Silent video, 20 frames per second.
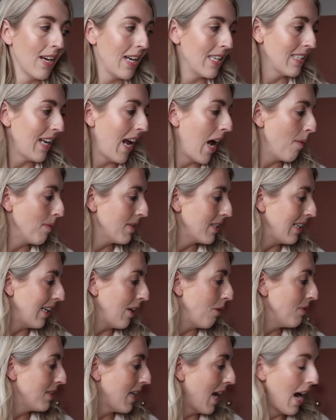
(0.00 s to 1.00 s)
He's an
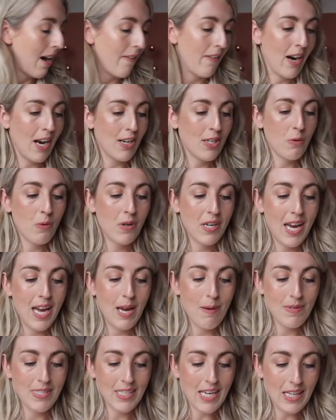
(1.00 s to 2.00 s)
absolute terror. I don't want him to